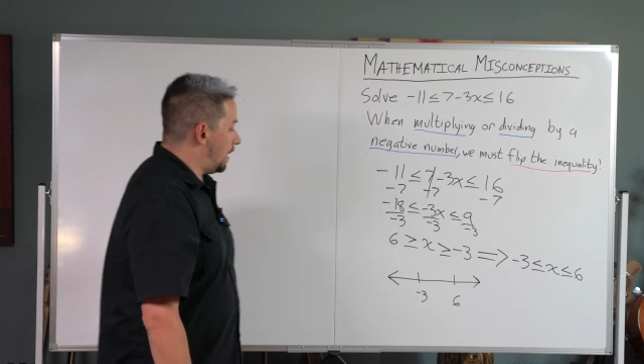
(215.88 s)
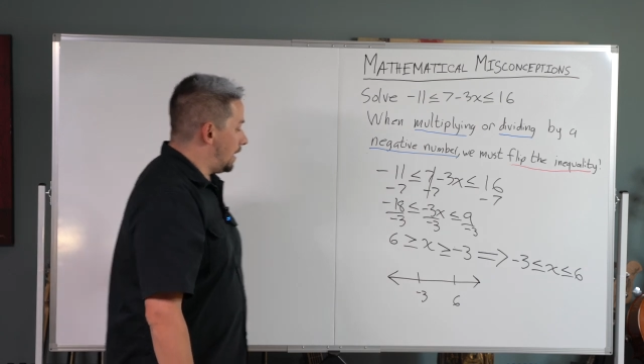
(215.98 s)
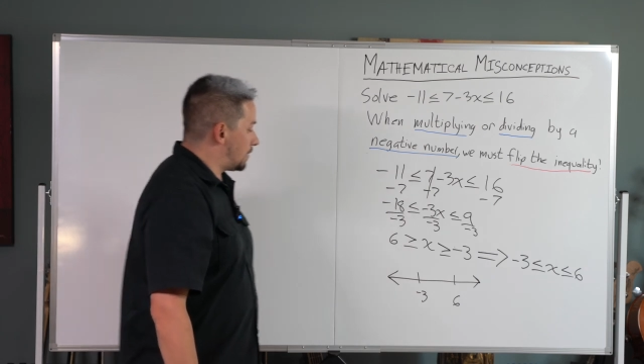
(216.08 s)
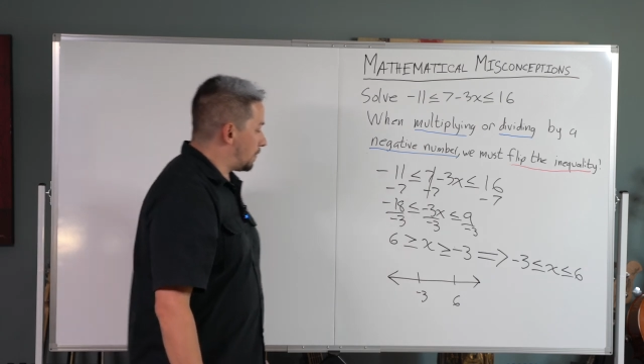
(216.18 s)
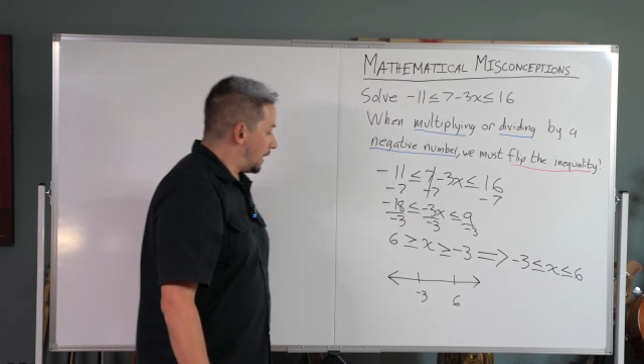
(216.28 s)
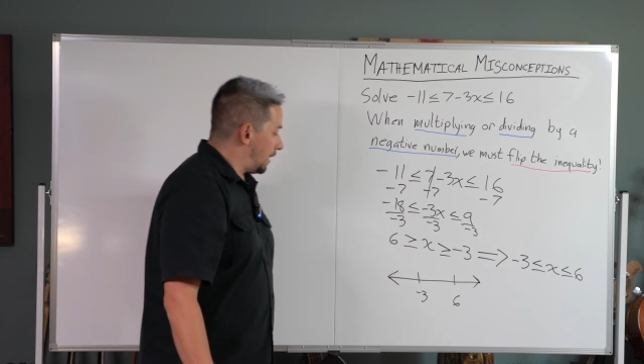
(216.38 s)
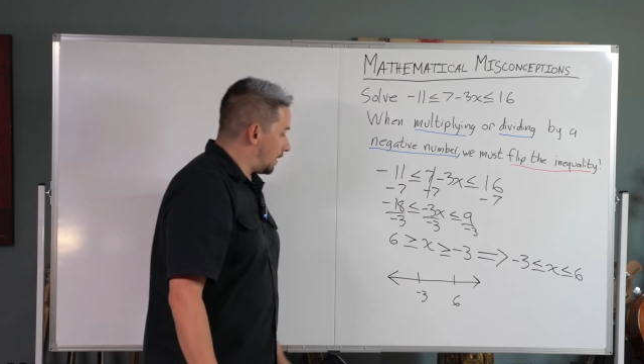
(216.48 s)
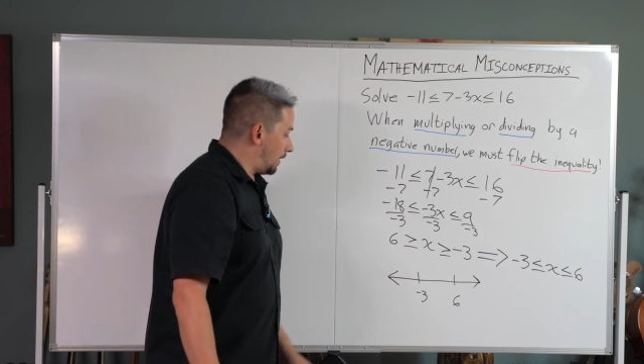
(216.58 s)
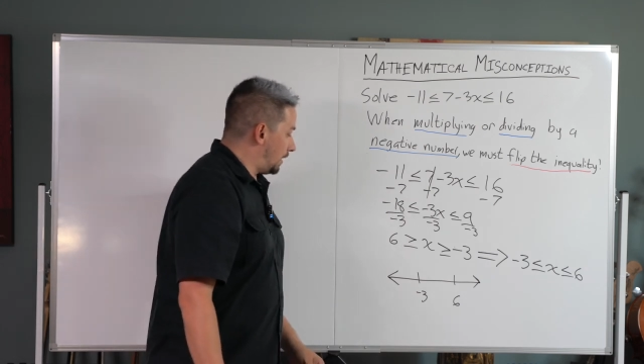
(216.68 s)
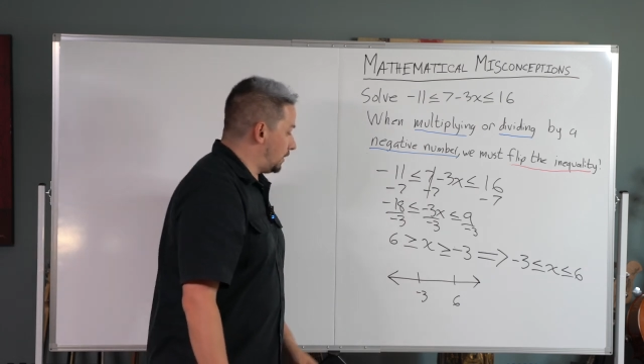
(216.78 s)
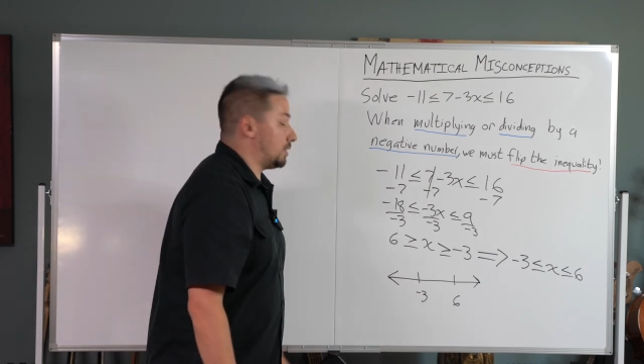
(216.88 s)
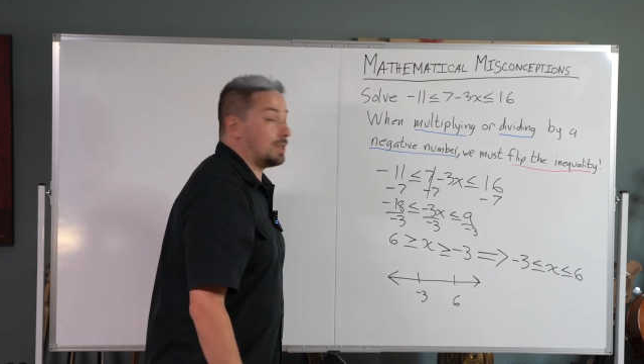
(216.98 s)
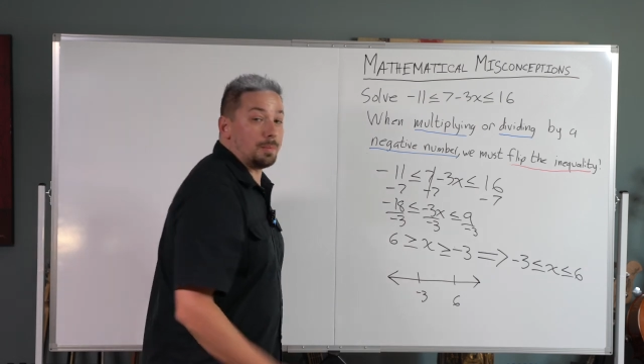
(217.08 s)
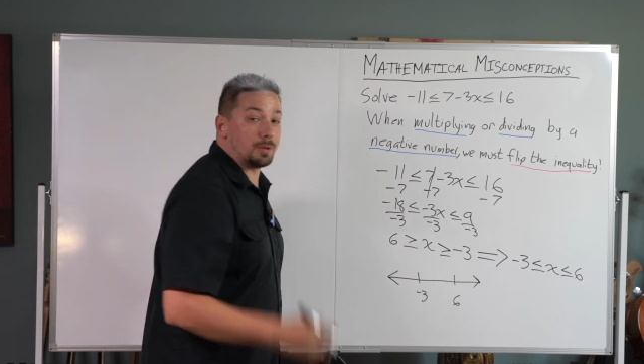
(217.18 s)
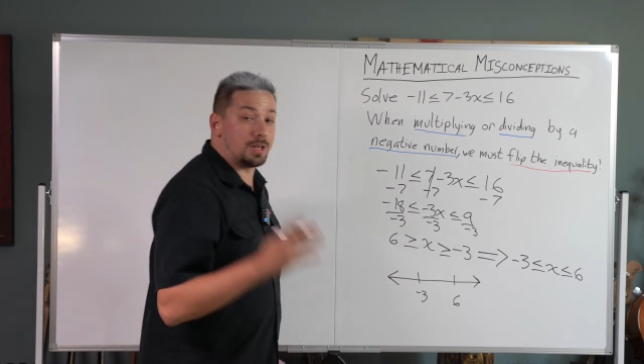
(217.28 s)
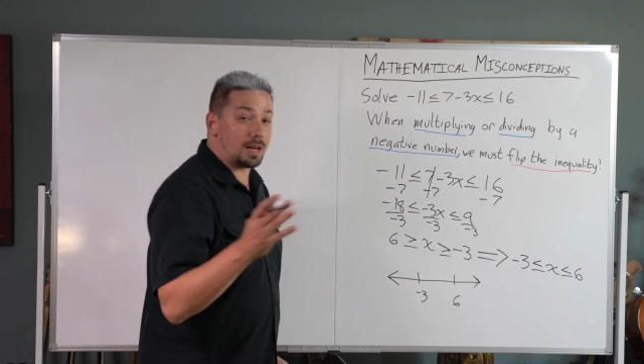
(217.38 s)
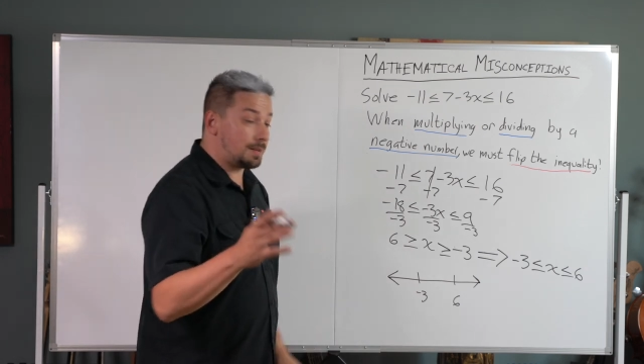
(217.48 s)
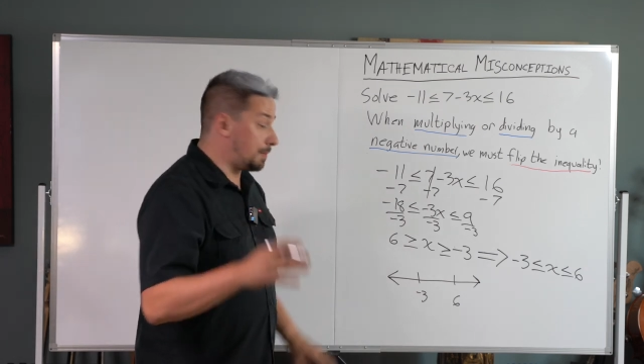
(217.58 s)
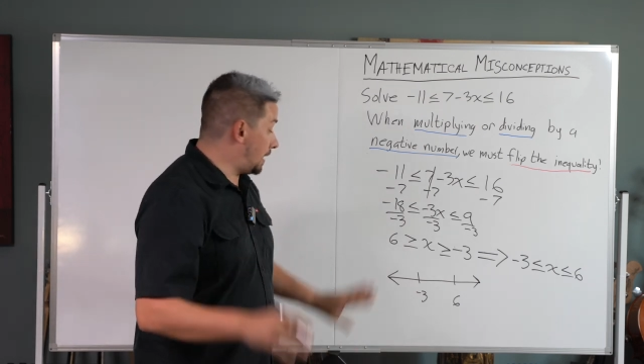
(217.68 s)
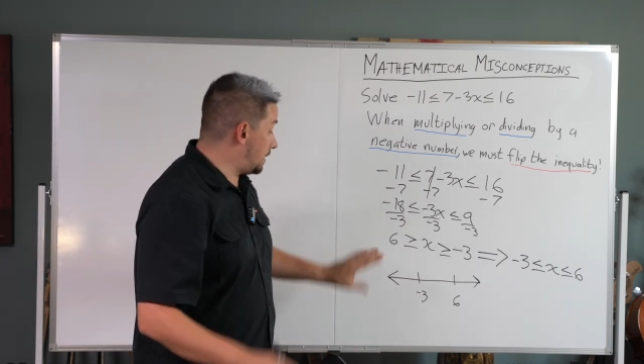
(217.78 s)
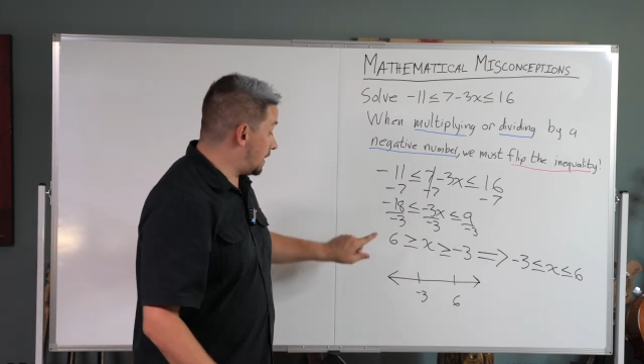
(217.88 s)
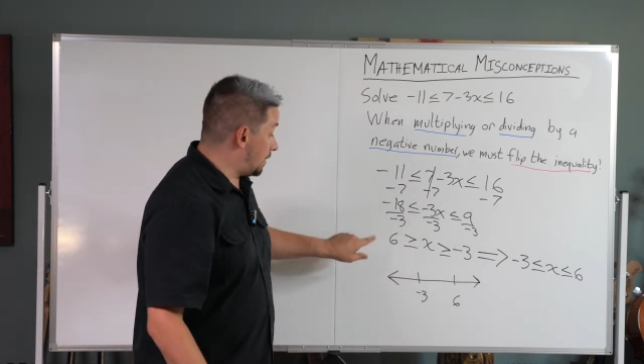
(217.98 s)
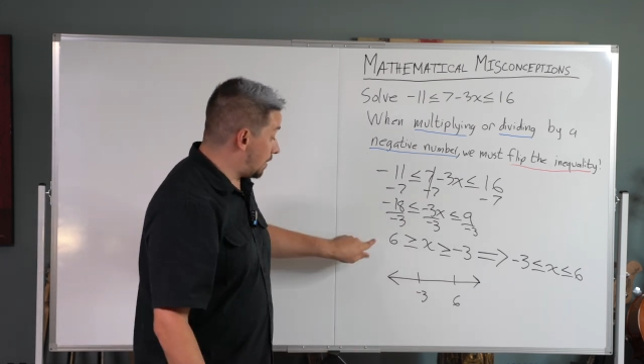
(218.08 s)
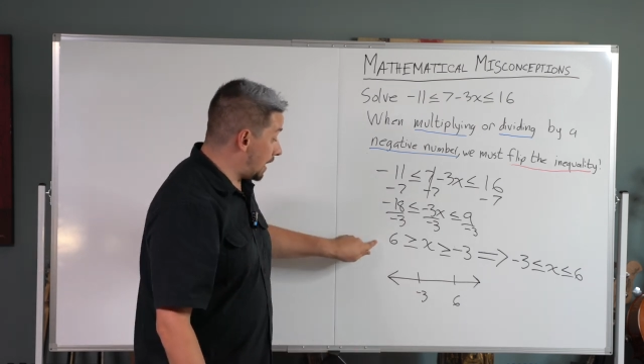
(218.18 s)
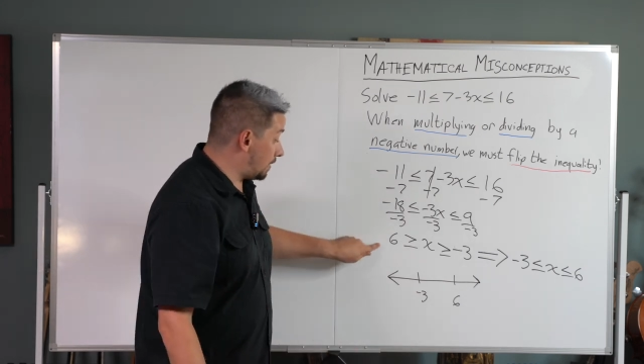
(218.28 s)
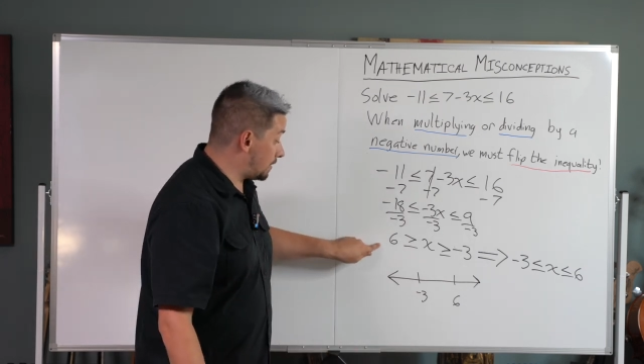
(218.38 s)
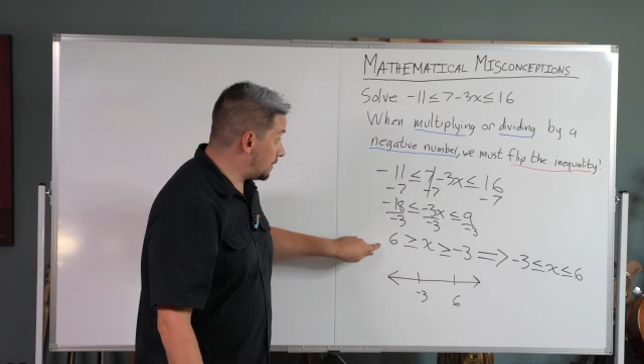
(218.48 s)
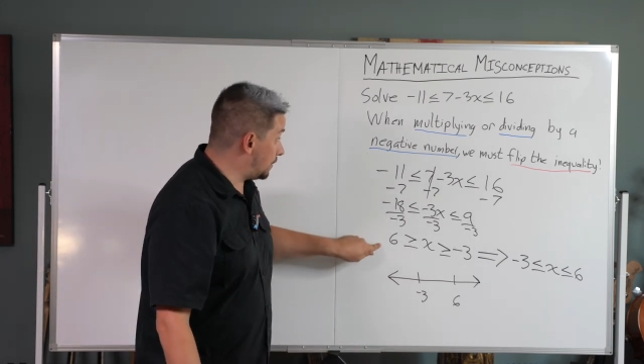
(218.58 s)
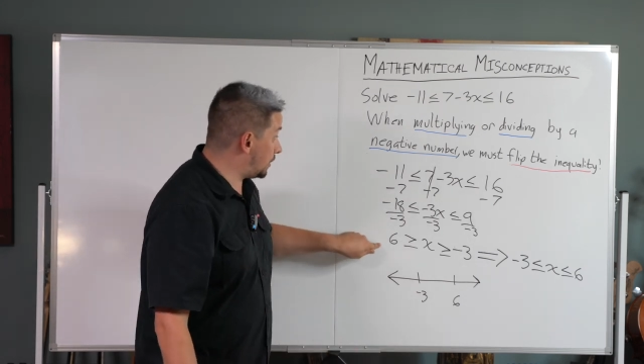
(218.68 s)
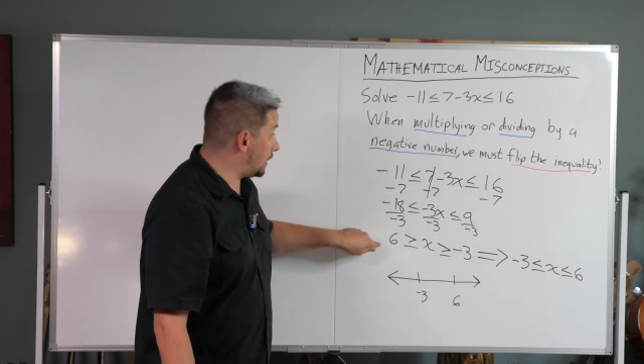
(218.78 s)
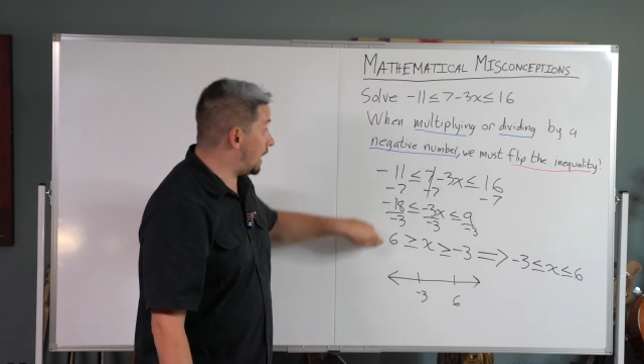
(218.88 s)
is we are going to just double check some things in the regular solution,